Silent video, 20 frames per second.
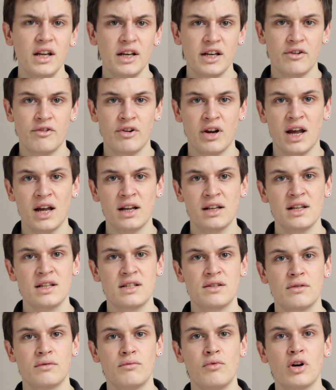Now
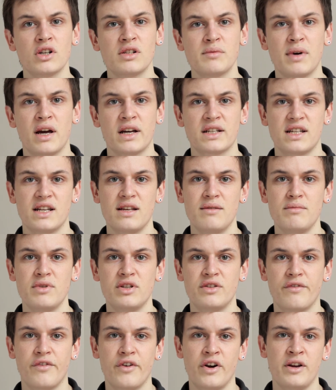regardless, watermarks and
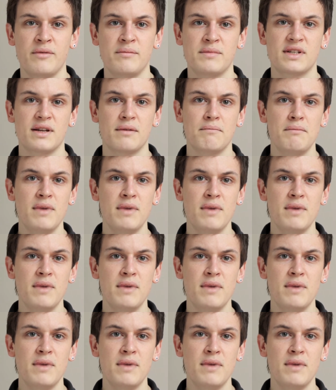image frames